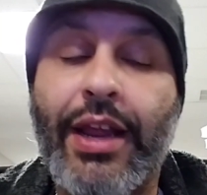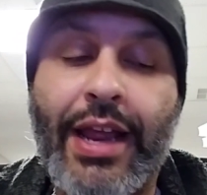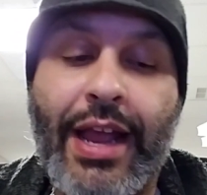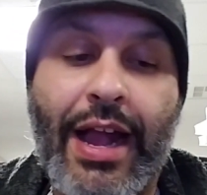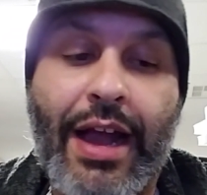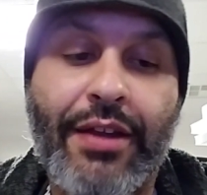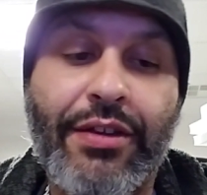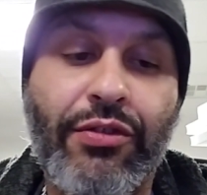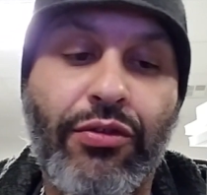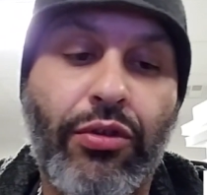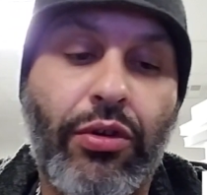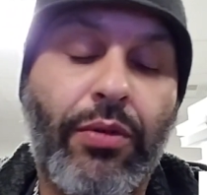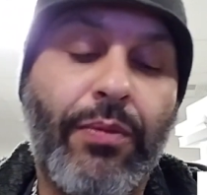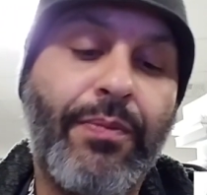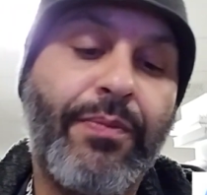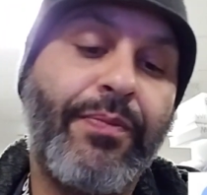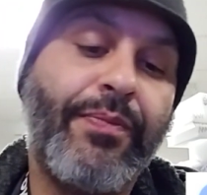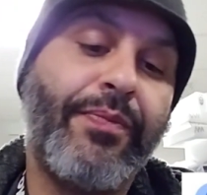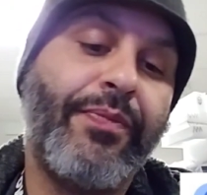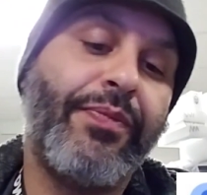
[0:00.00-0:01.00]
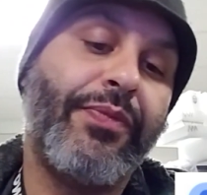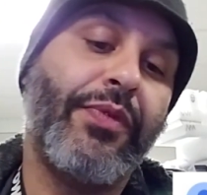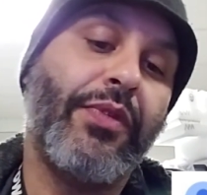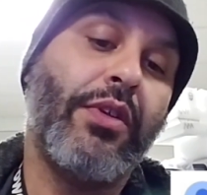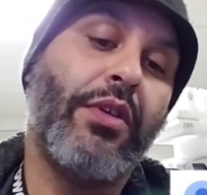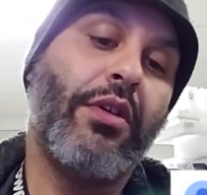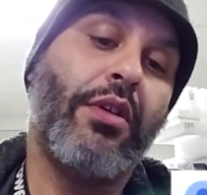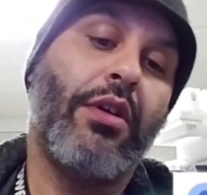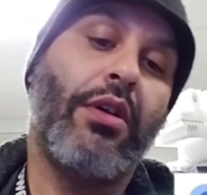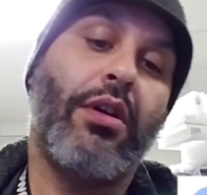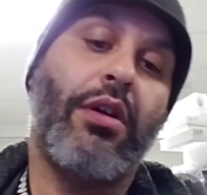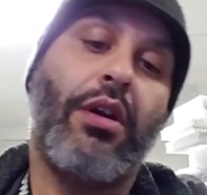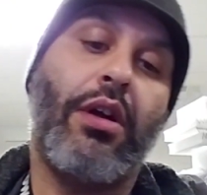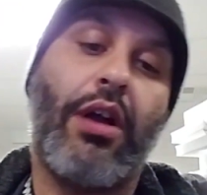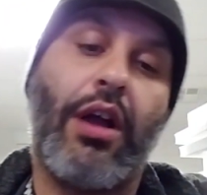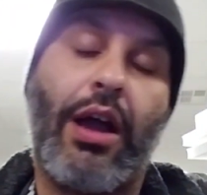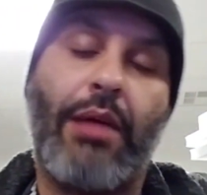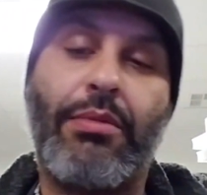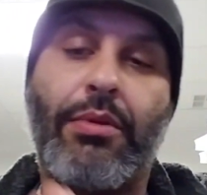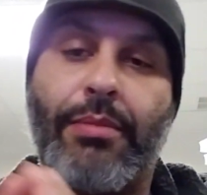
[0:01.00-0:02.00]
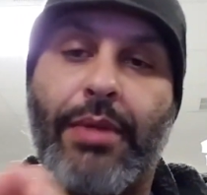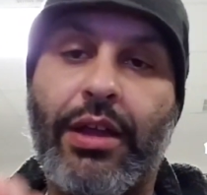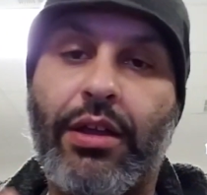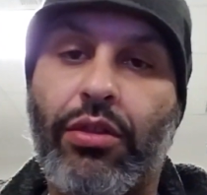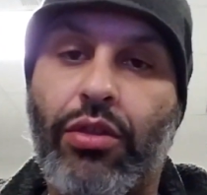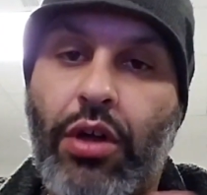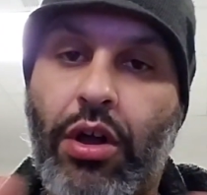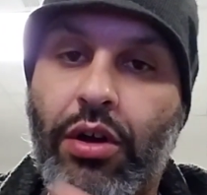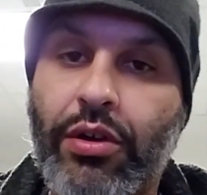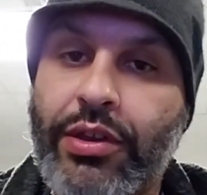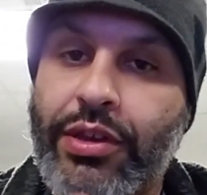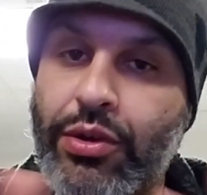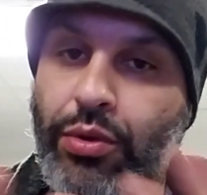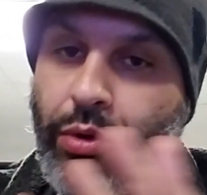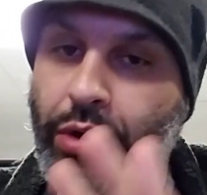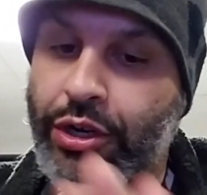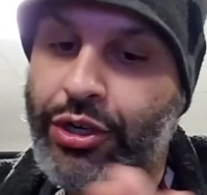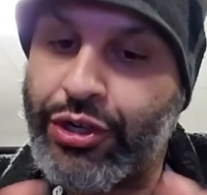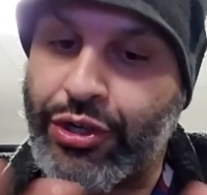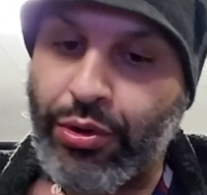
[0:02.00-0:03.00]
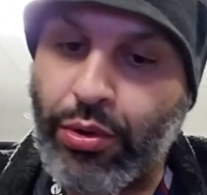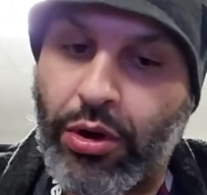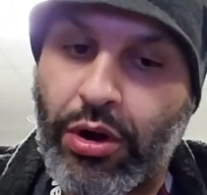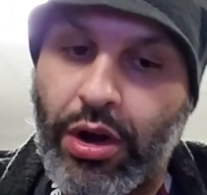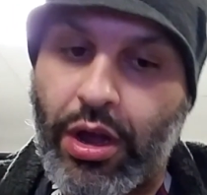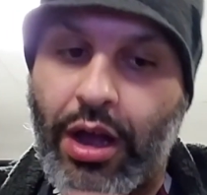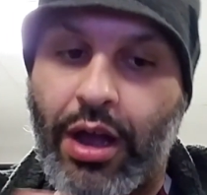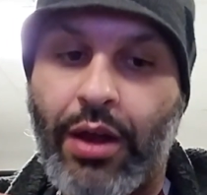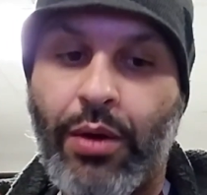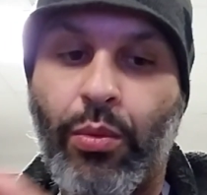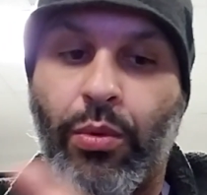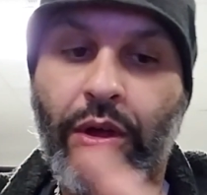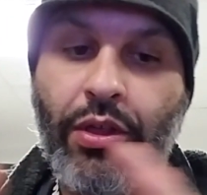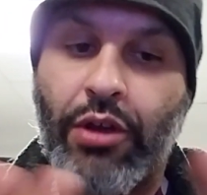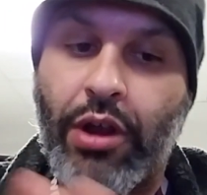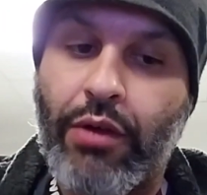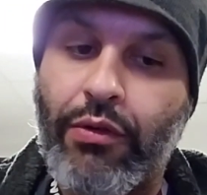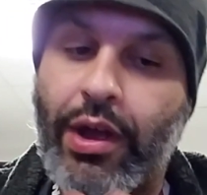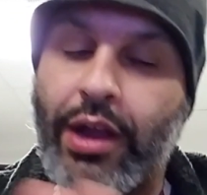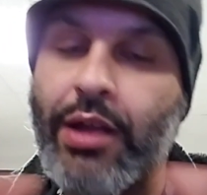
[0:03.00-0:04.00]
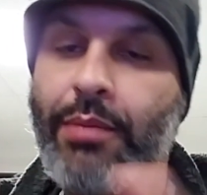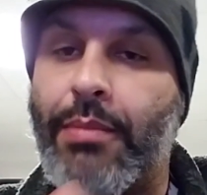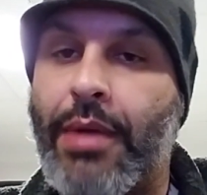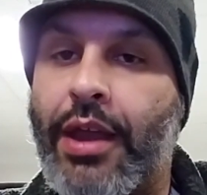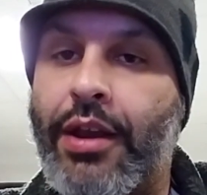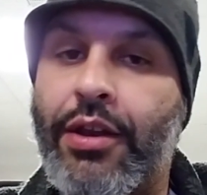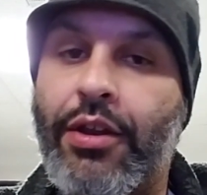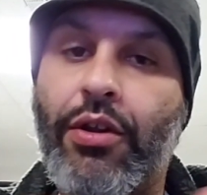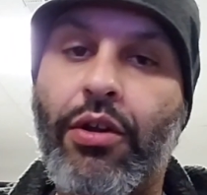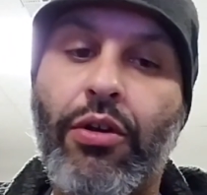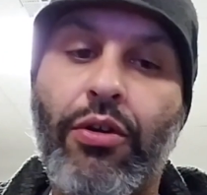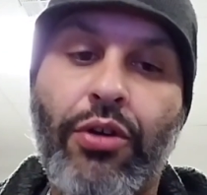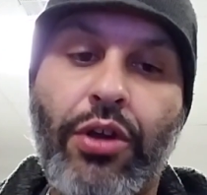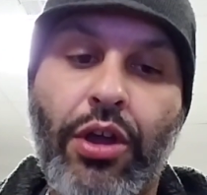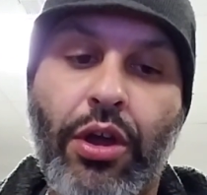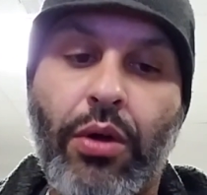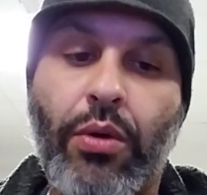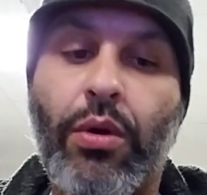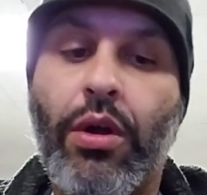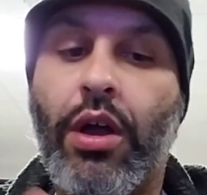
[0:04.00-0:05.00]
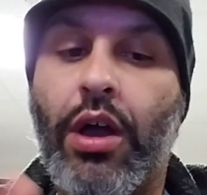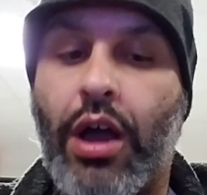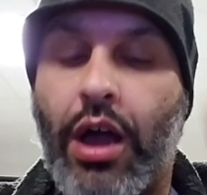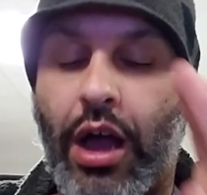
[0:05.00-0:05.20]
the Castrol?" I'm going to make a long story short on whether I recommend it or no.